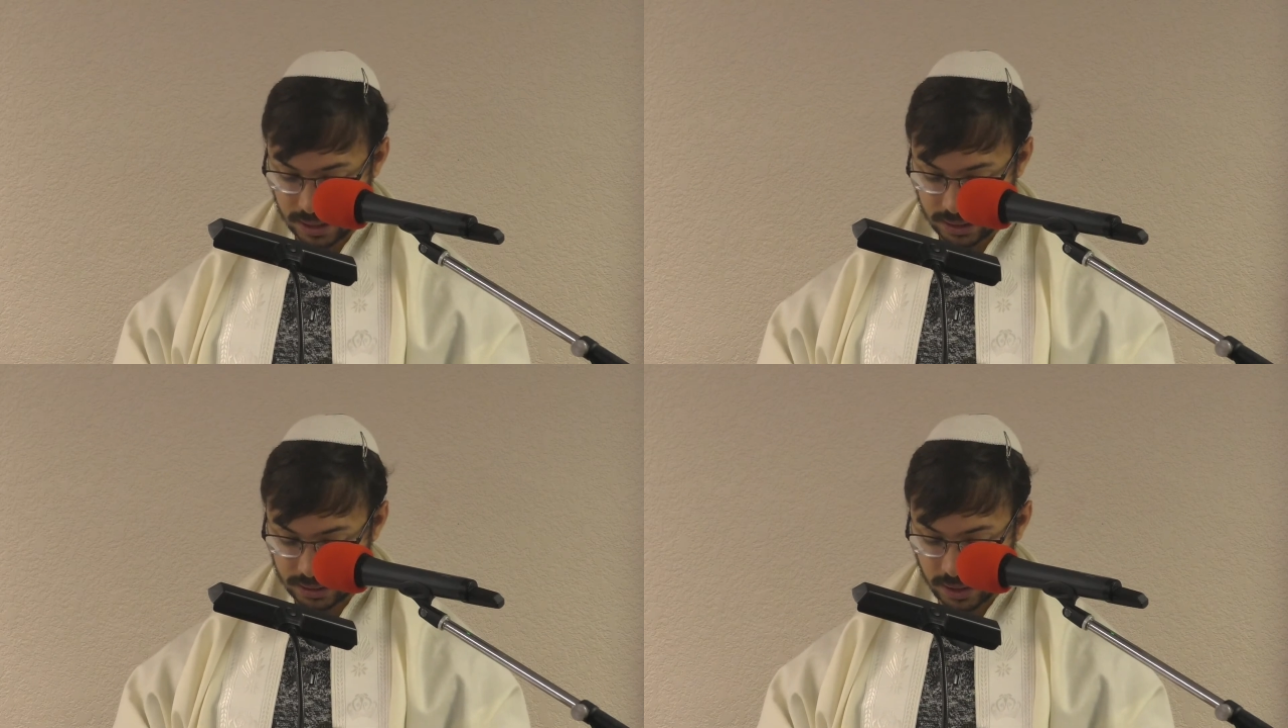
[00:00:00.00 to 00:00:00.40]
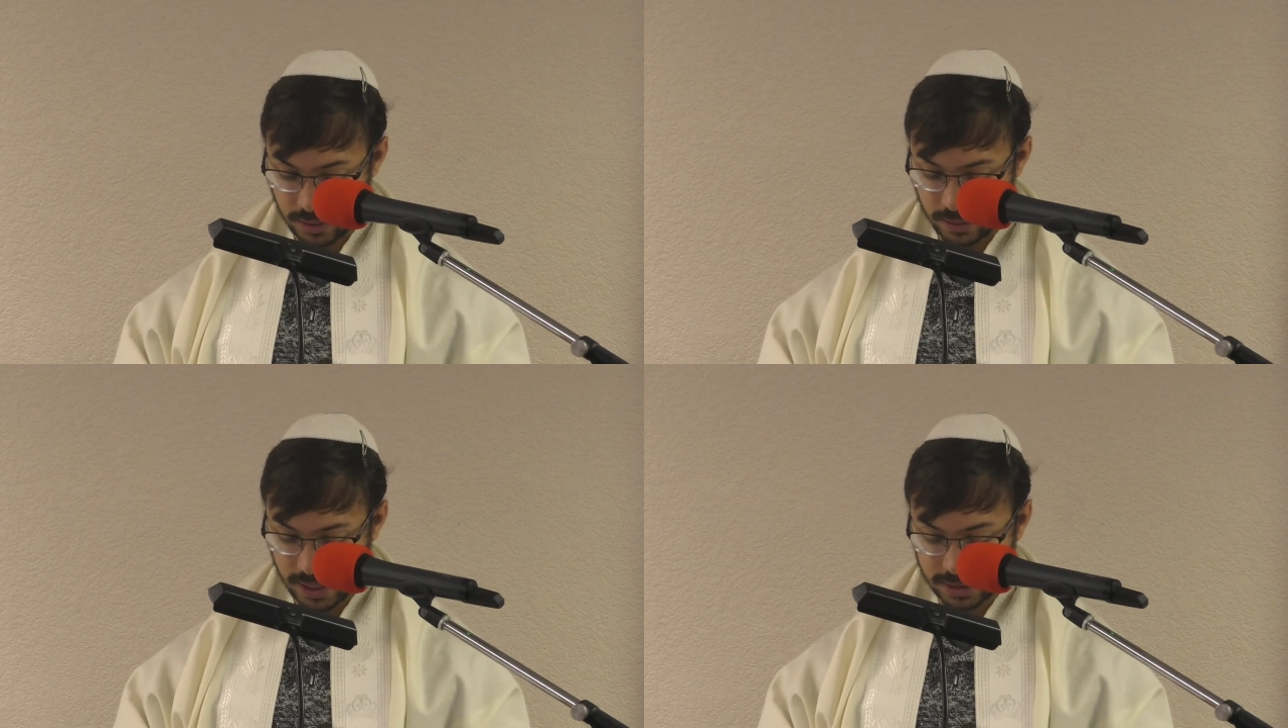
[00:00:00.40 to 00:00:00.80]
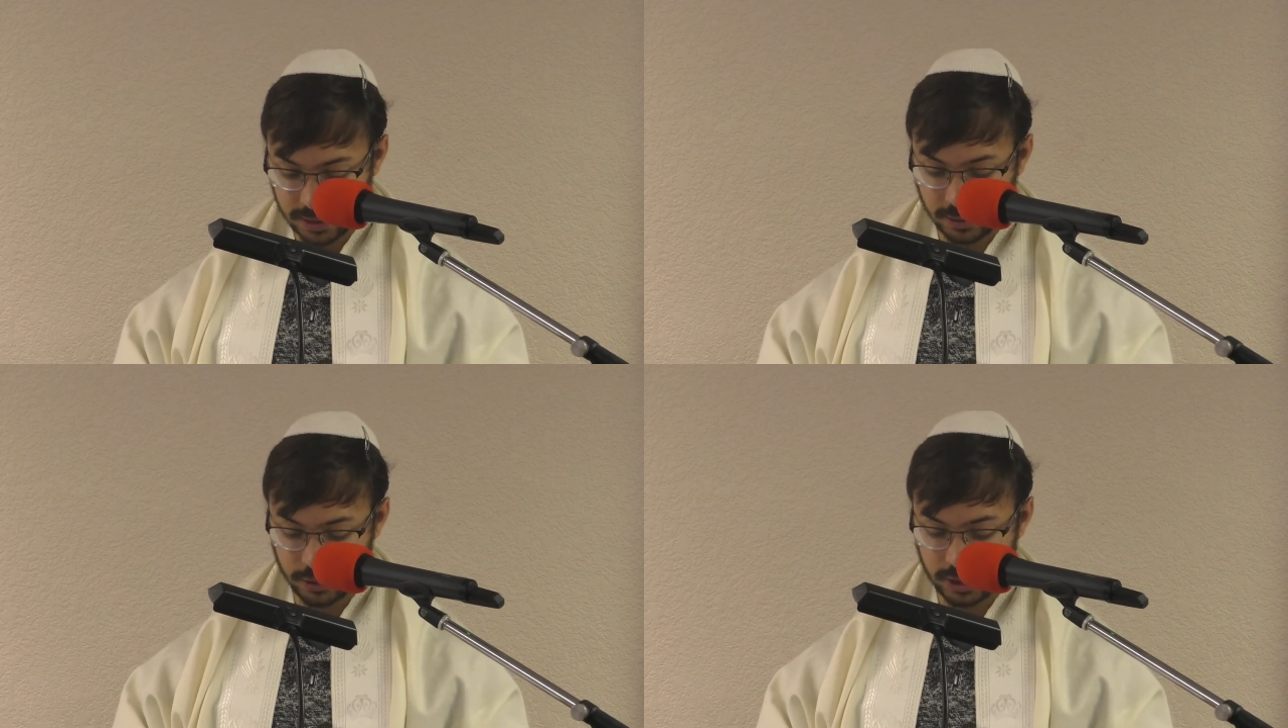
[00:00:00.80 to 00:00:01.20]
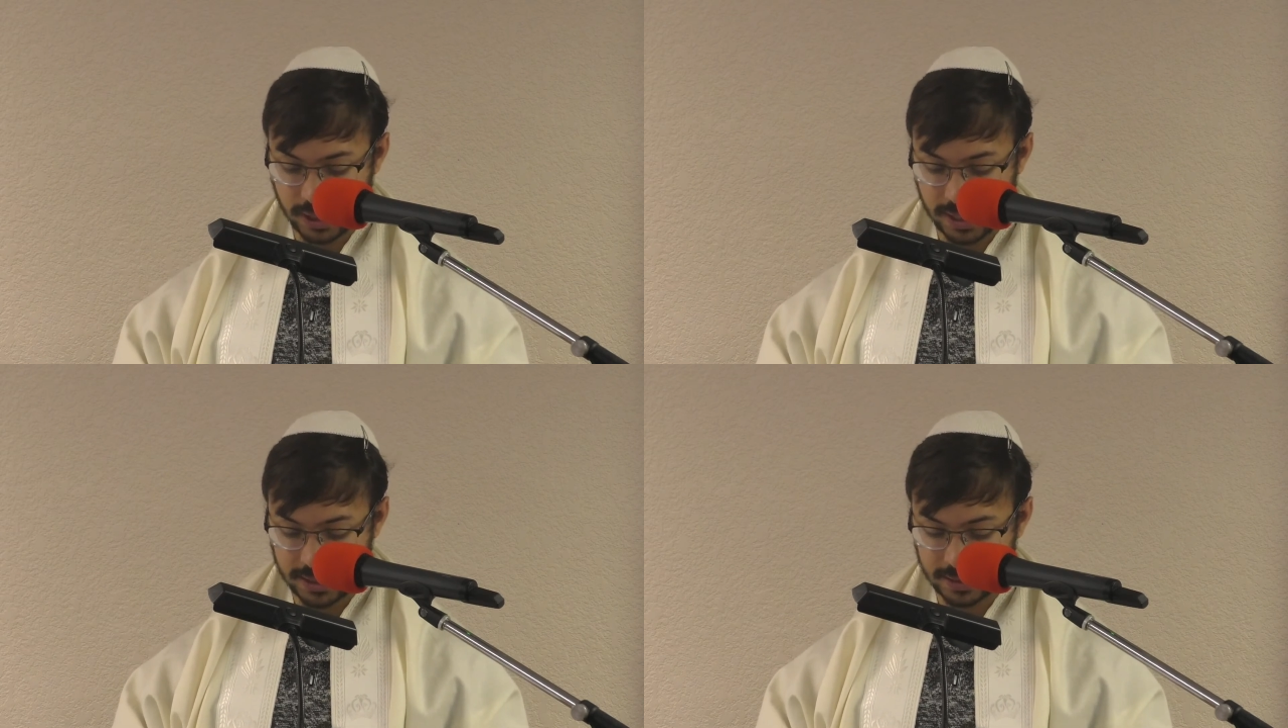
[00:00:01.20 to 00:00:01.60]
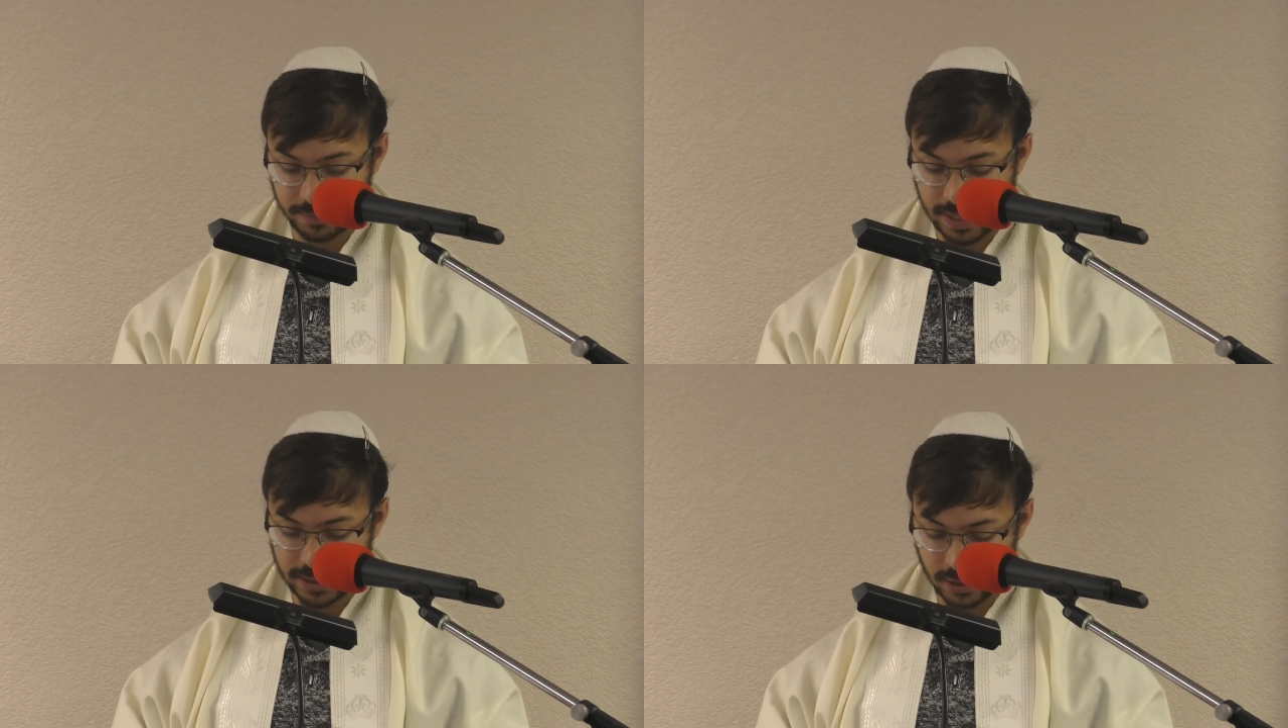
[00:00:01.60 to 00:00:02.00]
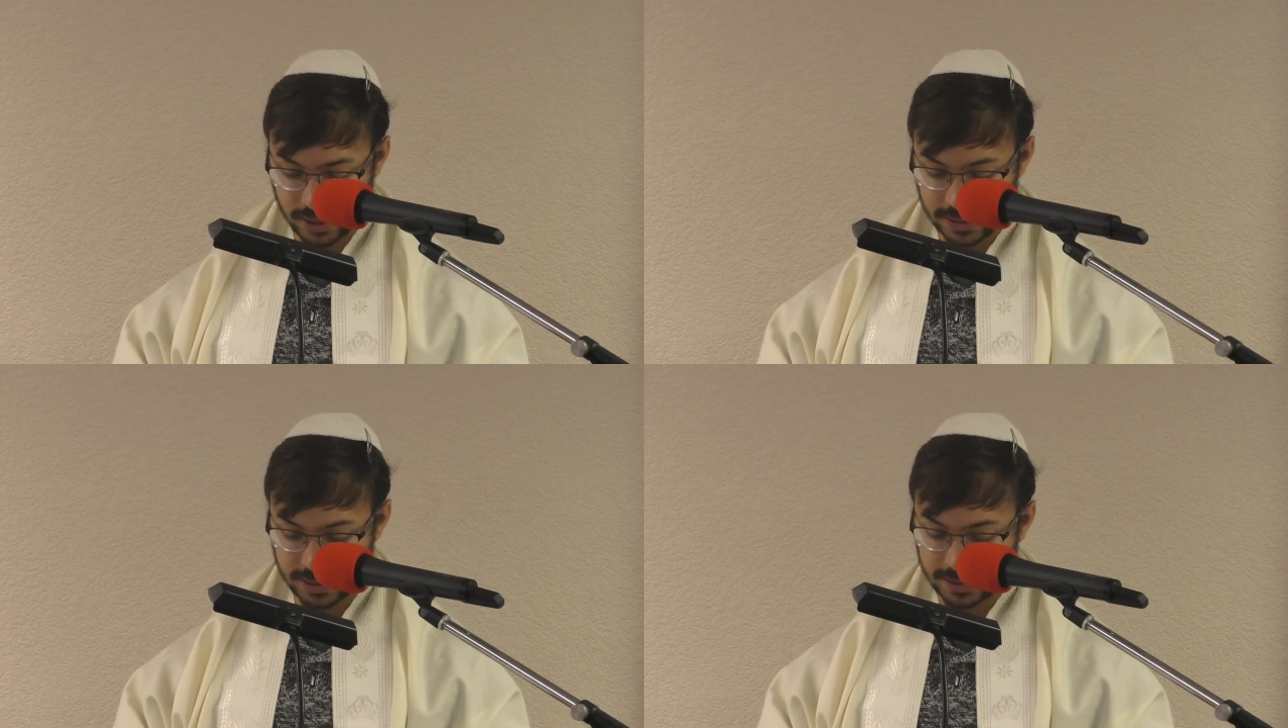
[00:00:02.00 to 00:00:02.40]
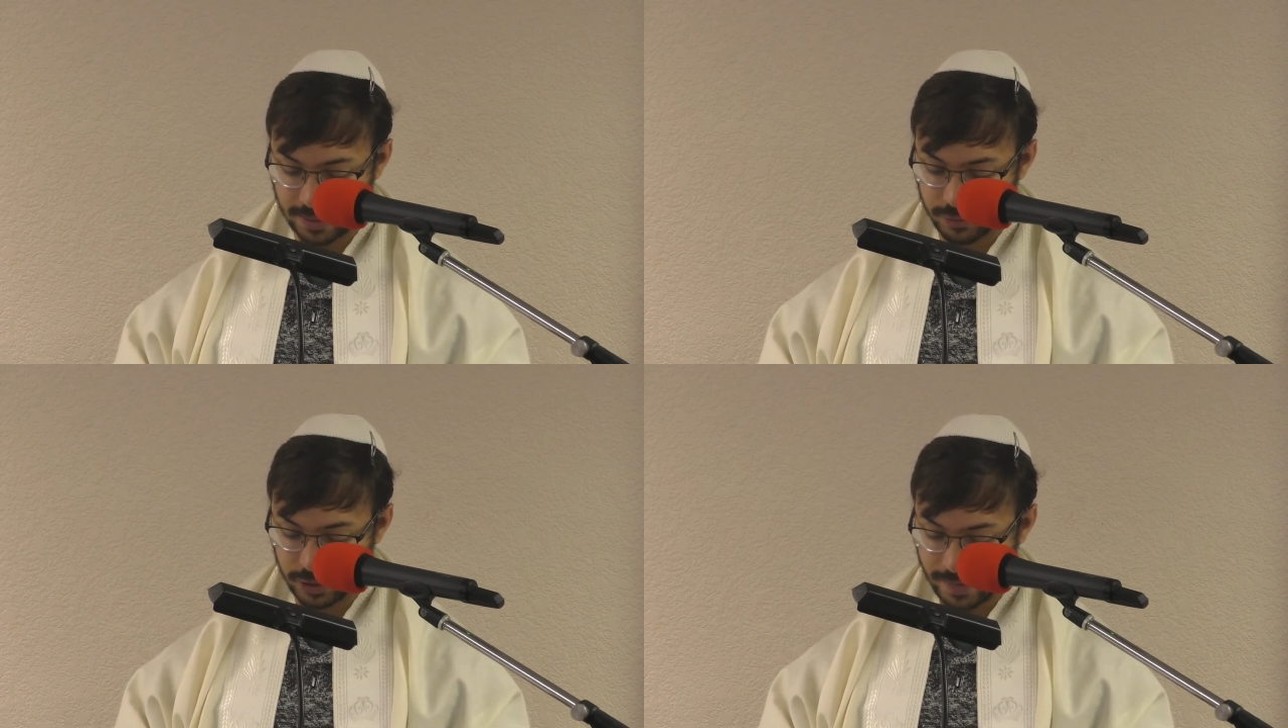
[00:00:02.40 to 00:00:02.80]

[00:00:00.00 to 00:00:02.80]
So his solution is based on this assumption